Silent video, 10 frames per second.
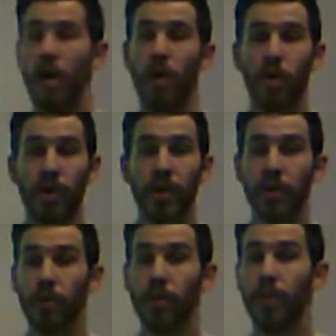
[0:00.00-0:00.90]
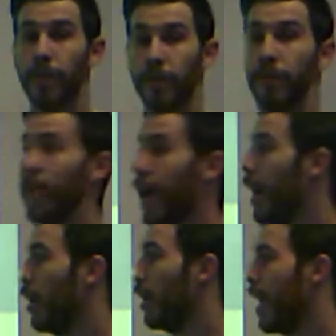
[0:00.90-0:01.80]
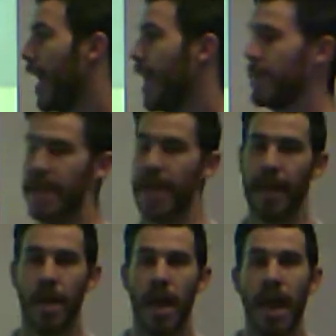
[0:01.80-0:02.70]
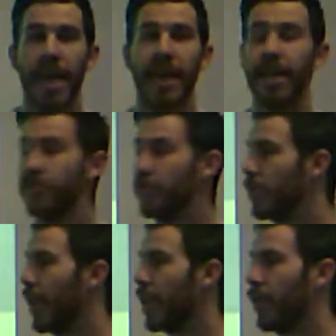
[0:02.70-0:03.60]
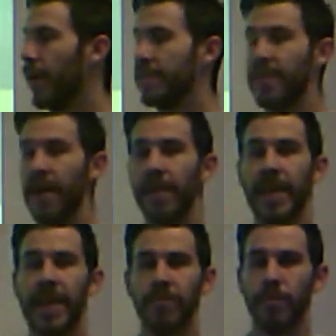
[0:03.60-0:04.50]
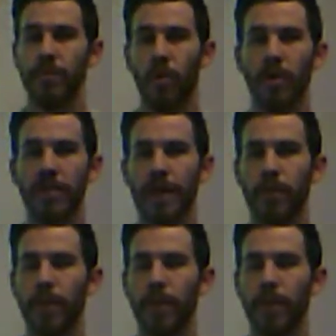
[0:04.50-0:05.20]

or you can Google Purdue OWL APA. It gives you a lot of great stuff. It gives you more sample